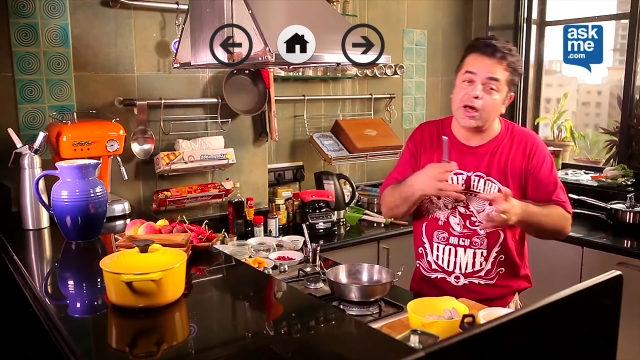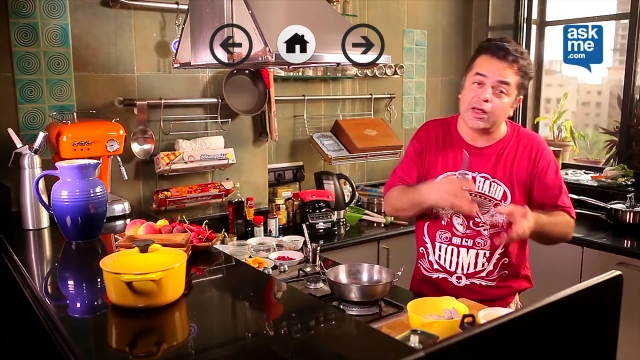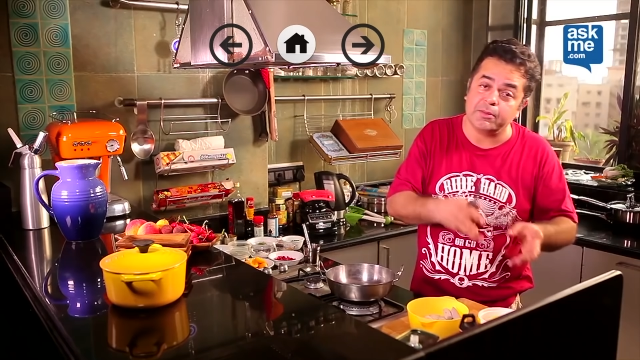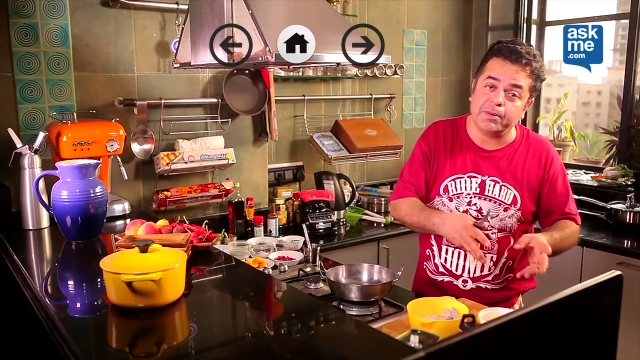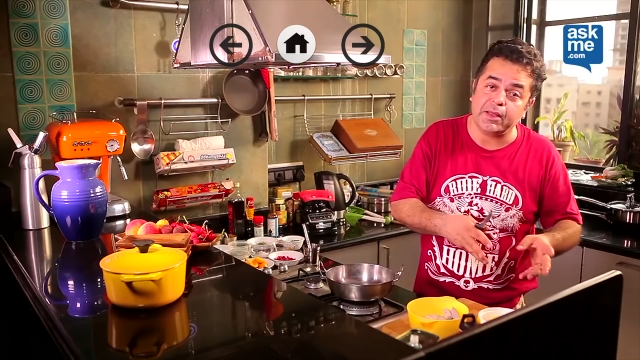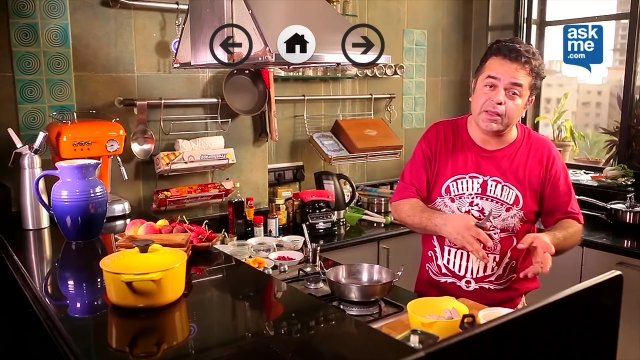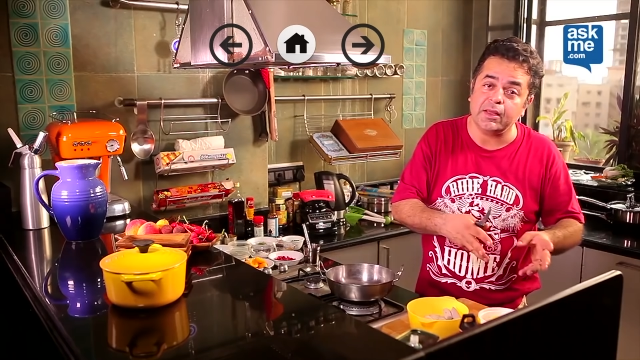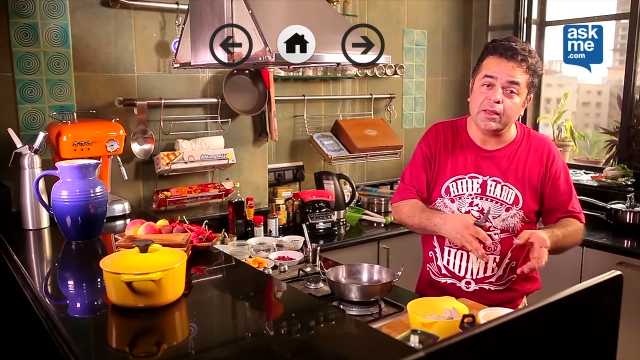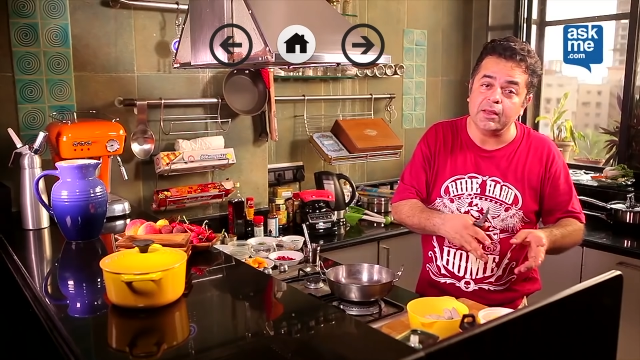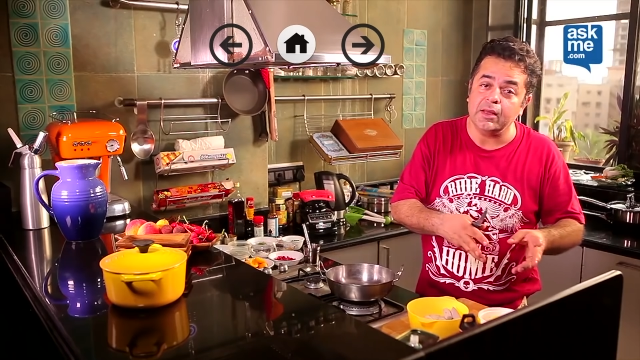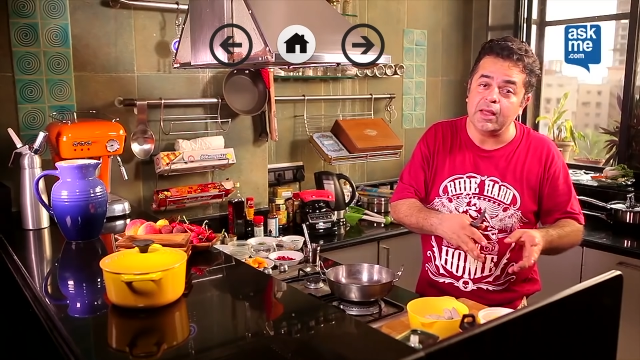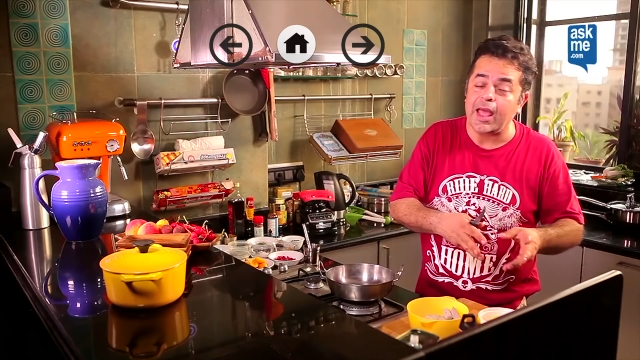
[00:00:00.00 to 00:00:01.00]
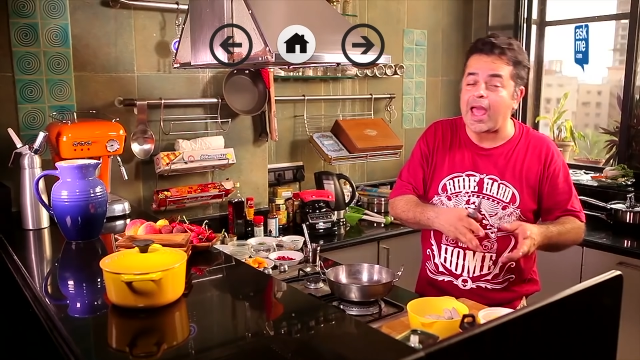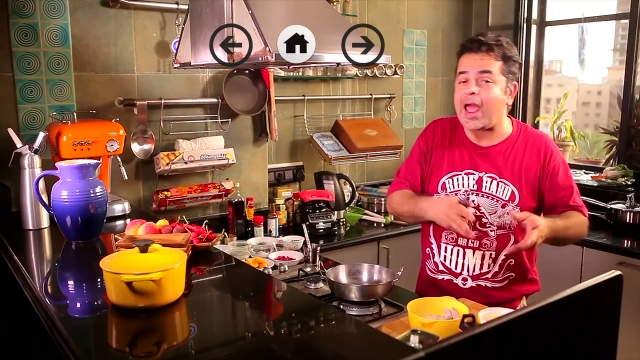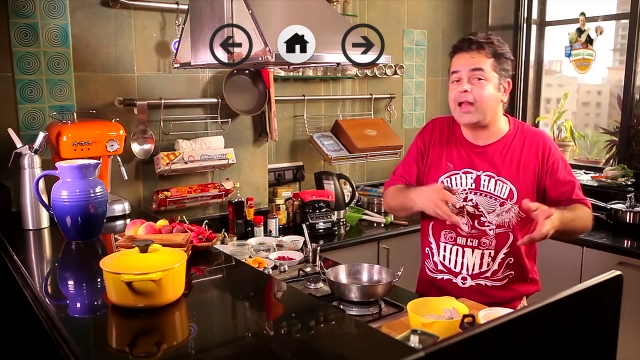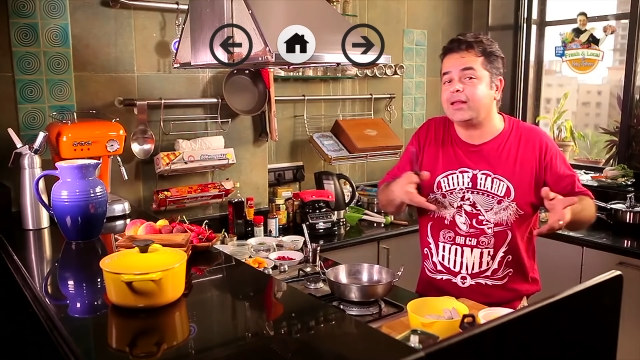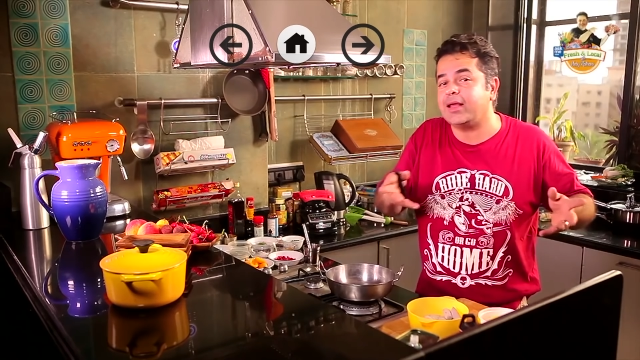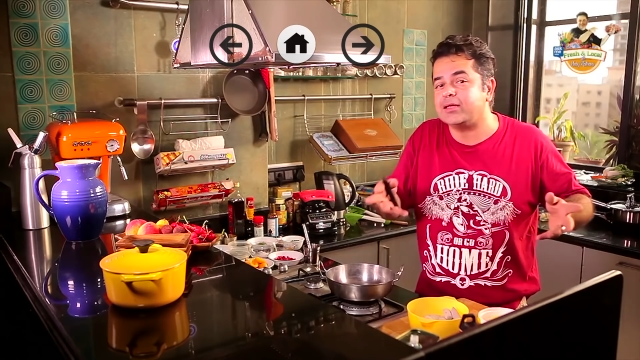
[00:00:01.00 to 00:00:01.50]
arbi,
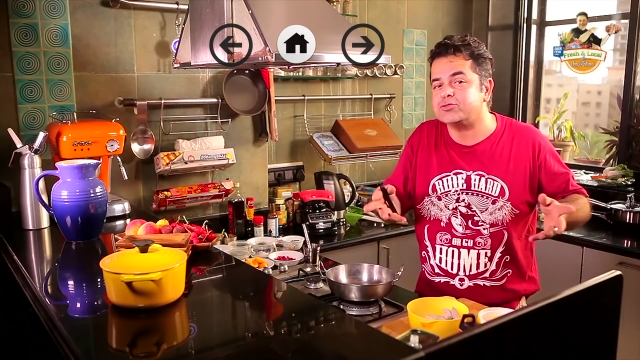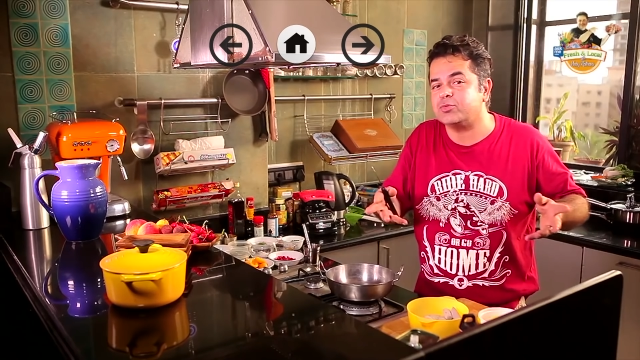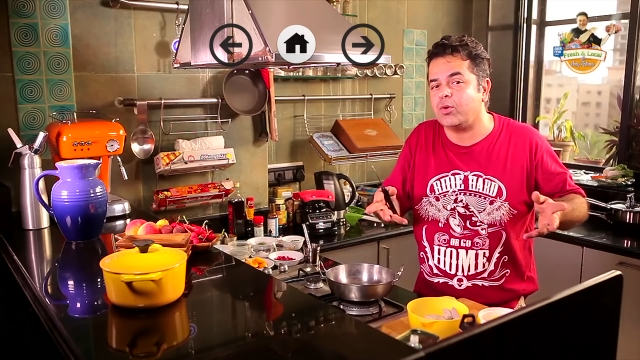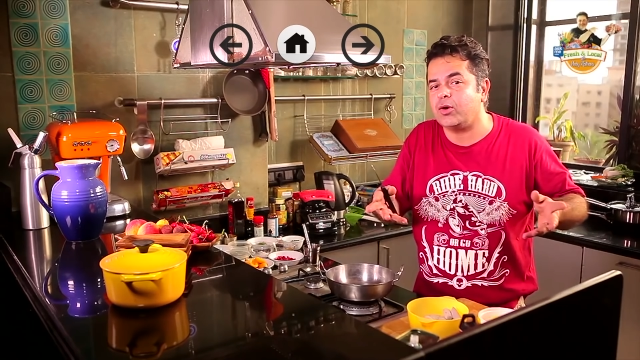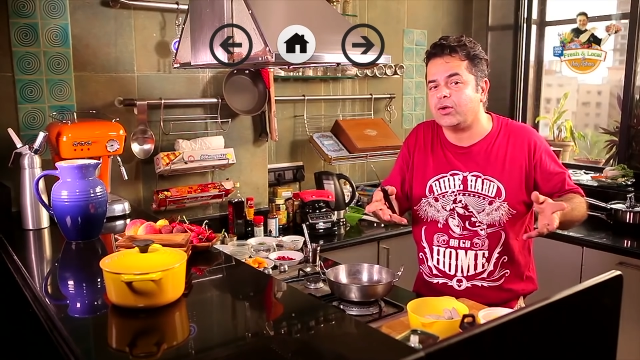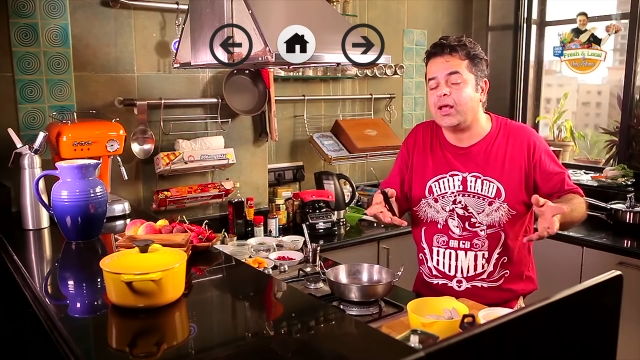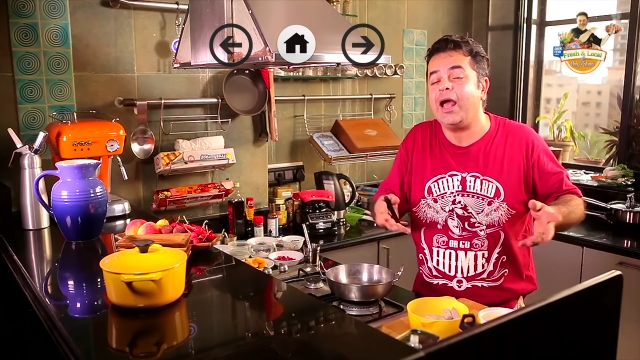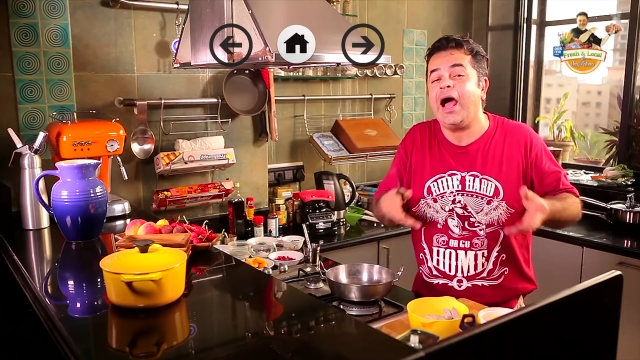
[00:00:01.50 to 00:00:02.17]
and guess what?